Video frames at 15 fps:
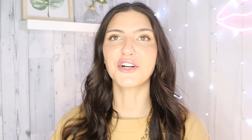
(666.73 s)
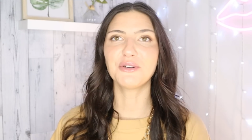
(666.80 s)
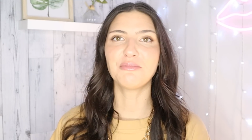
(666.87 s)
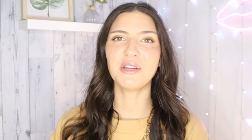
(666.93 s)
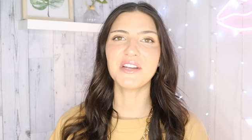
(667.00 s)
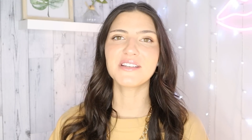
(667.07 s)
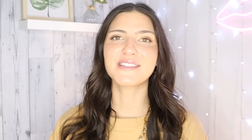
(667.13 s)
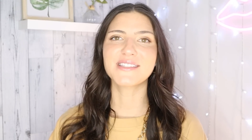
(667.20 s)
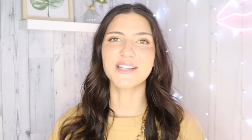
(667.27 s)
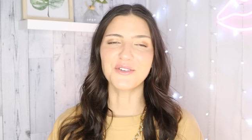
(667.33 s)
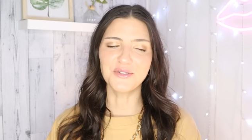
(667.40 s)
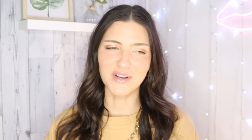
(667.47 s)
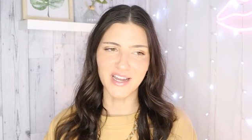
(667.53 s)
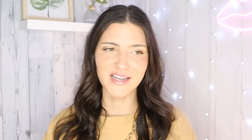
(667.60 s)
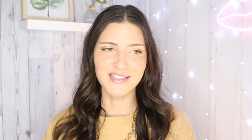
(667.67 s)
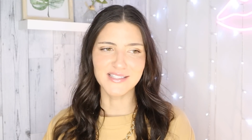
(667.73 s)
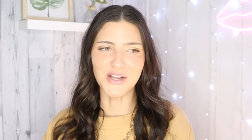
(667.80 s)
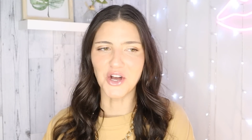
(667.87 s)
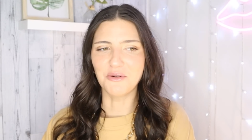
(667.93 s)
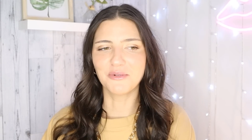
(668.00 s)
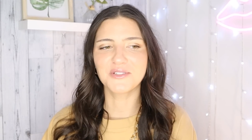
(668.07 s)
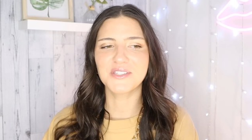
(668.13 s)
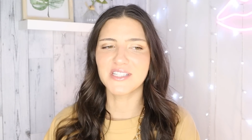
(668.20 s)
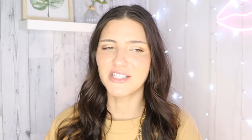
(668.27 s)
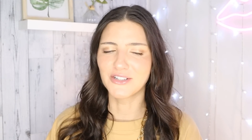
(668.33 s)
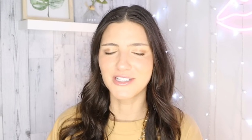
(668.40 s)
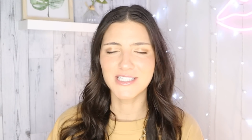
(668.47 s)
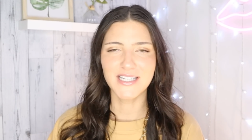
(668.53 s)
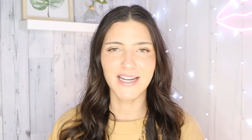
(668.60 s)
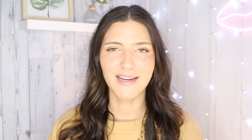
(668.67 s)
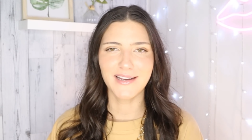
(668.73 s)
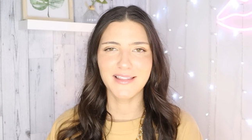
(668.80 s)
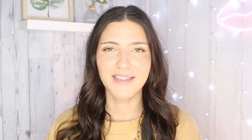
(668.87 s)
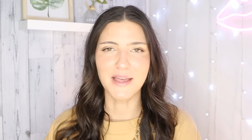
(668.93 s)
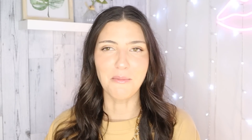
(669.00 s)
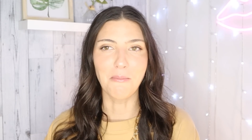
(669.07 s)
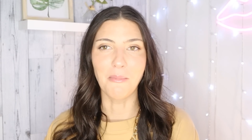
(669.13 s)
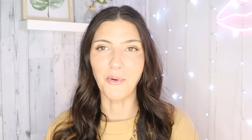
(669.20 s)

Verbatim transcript: her being so nice almost irritated them